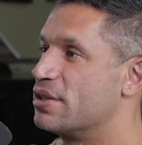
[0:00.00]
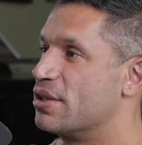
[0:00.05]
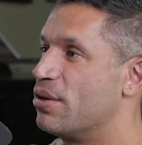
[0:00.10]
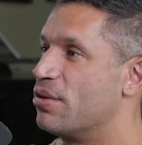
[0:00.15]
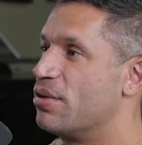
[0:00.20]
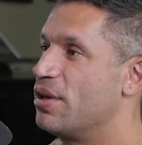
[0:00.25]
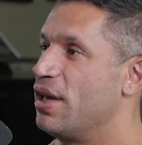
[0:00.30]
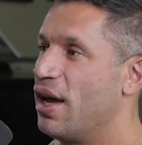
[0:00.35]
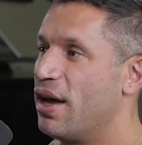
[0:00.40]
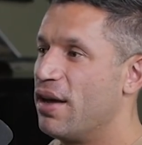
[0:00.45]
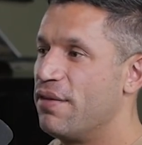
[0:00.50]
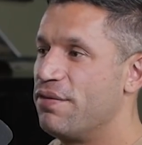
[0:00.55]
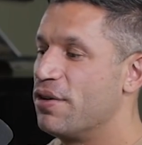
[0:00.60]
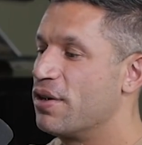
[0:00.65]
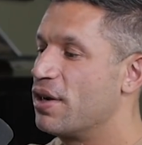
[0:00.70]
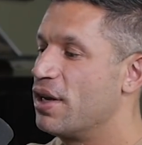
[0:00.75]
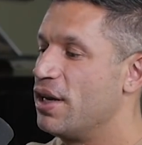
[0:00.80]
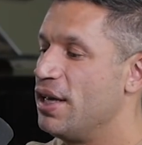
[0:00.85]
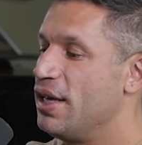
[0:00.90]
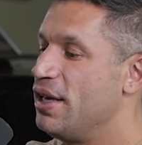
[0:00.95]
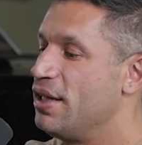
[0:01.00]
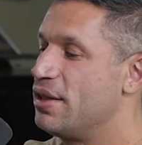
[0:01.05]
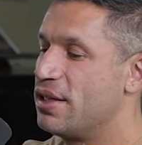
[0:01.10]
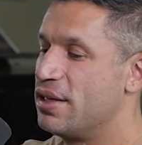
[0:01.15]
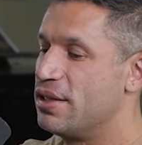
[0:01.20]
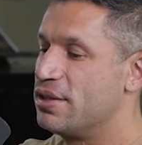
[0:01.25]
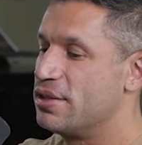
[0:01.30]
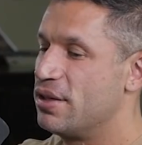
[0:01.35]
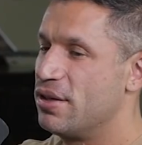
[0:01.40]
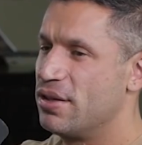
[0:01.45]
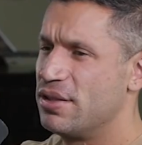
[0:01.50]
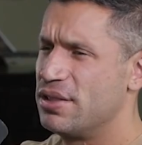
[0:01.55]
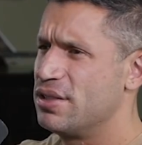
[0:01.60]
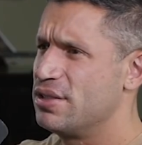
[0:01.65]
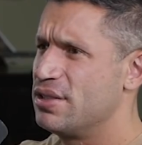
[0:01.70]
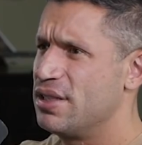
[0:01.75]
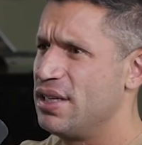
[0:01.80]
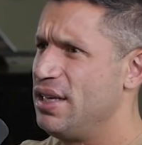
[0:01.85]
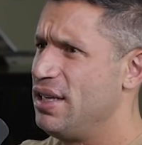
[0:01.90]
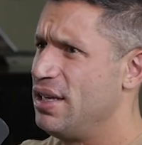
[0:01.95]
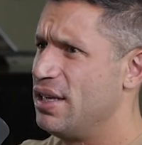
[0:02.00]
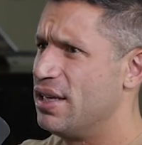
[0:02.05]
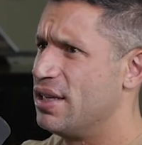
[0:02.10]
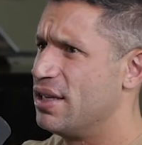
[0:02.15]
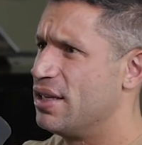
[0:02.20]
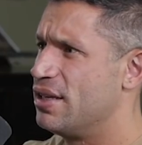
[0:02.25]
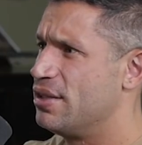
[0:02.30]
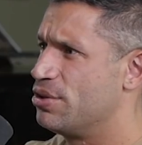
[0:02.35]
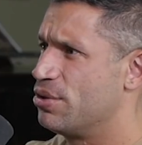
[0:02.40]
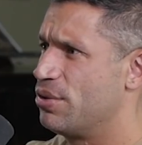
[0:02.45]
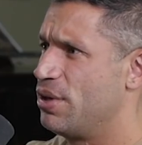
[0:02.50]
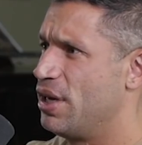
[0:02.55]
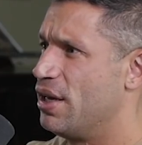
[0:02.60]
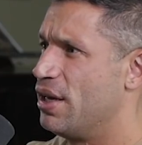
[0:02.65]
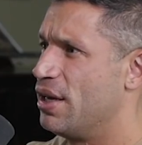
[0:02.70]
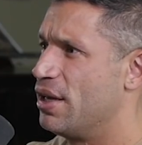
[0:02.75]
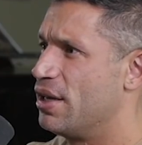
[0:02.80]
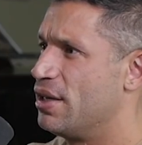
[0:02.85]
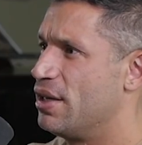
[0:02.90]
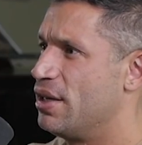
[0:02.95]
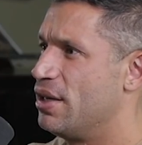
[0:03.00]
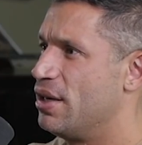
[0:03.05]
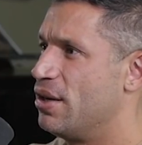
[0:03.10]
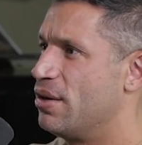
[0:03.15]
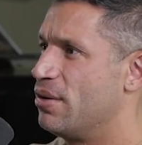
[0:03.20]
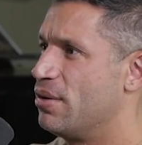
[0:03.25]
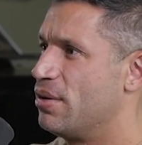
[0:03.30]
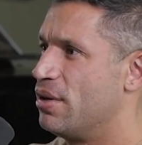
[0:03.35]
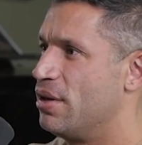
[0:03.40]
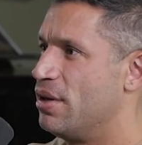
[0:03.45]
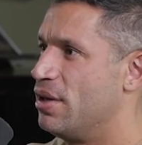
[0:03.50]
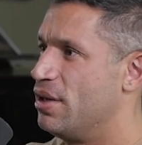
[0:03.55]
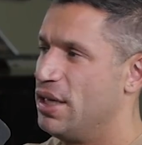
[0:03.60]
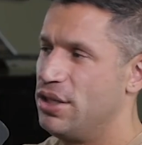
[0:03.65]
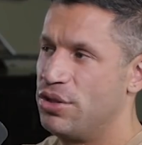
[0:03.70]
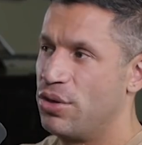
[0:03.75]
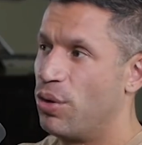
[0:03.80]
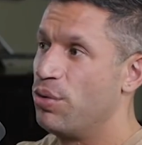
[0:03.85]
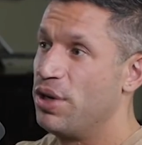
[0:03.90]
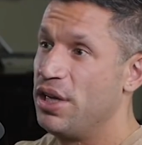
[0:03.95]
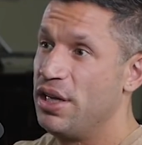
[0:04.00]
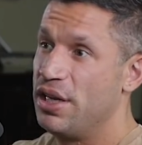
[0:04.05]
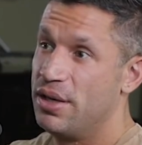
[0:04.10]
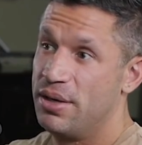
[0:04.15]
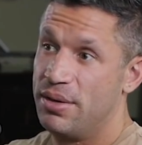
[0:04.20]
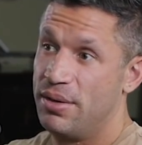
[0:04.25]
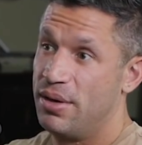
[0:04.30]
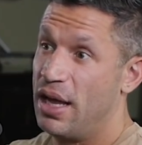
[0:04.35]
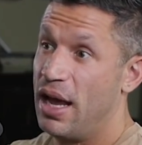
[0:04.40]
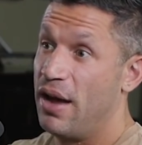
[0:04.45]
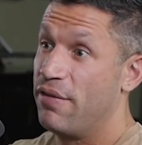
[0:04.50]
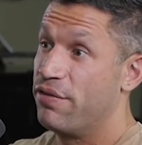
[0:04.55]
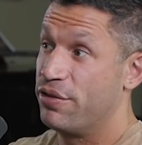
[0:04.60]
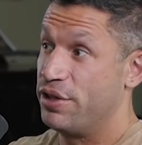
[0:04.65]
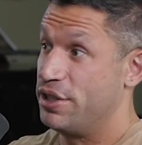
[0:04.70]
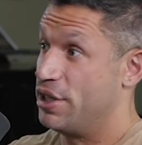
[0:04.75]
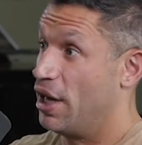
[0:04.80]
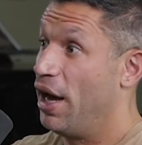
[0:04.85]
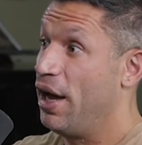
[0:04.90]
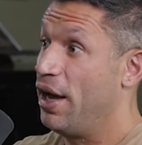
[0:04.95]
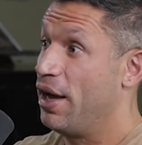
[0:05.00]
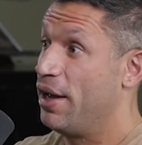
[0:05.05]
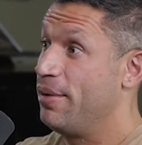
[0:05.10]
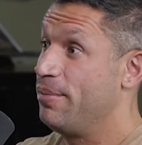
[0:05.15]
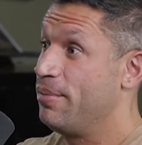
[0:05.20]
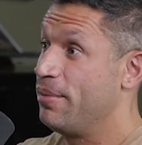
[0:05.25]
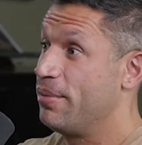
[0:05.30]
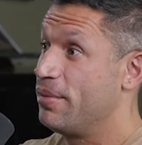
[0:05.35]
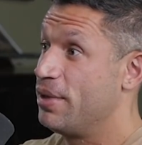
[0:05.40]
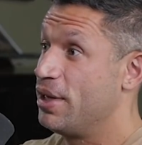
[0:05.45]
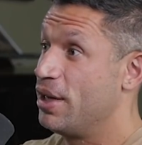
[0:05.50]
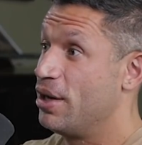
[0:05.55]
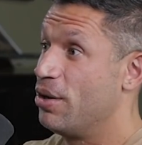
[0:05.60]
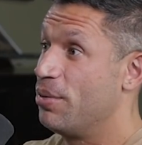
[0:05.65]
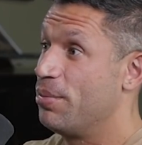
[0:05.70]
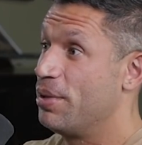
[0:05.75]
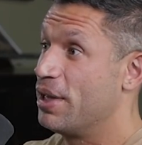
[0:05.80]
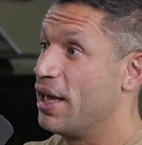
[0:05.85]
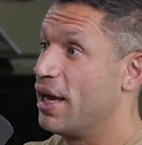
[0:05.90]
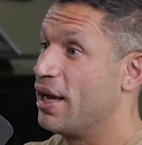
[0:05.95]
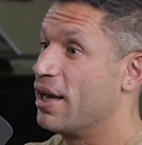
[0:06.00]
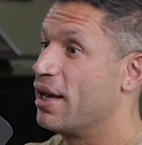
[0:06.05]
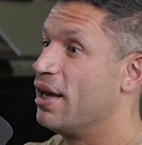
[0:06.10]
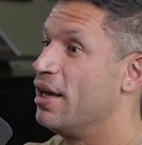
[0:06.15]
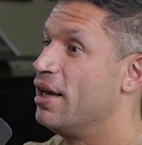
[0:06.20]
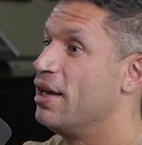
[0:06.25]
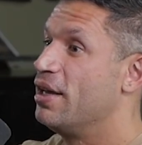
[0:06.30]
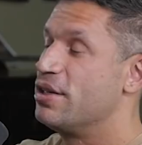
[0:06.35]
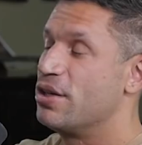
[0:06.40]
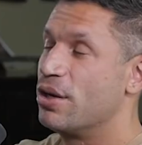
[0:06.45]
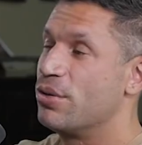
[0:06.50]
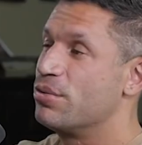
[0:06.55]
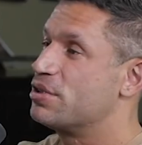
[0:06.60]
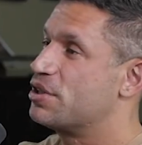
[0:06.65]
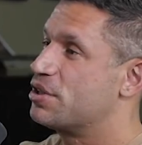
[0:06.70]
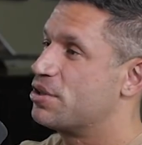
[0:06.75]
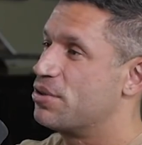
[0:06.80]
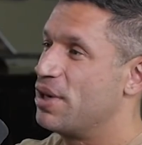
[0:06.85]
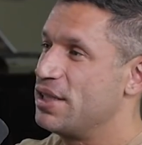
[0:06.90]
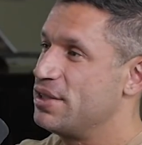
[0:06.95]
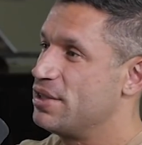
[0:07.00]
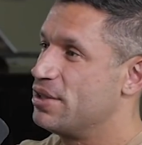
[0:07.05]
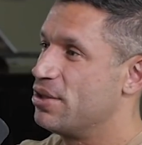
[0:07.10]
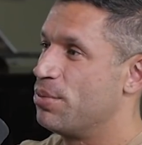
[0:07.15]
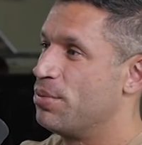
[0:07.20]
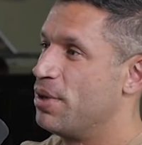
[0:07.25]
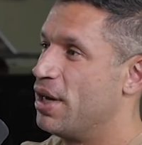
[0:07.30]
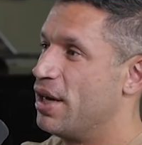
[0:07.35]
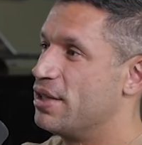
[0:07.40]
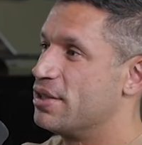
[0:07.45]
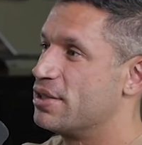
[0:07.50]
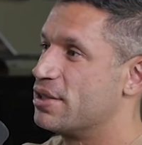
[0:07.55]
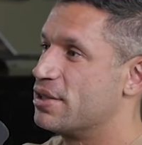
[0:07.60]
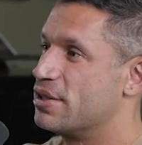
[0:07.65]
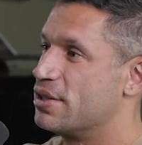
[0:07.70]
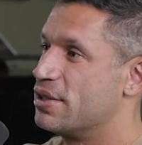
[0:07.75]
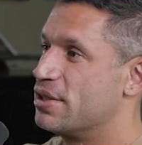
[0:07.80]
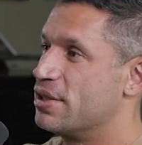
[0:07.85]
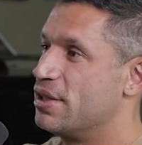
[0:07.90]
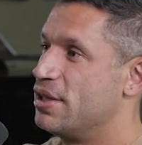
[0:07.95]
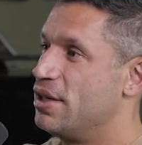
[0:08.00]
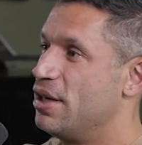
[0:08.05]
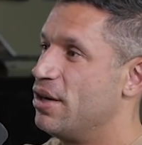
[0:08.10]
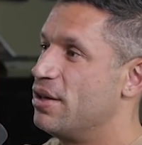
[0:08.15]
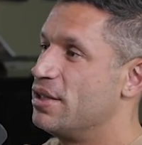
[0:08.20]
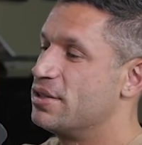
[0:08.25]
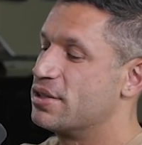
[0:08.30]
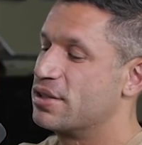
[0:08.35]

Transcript: So yeah, if you're going to eat the dessert, just eat it, enjoy it, you know, don't eat it every time, you know, but like, don't stress so much, you know.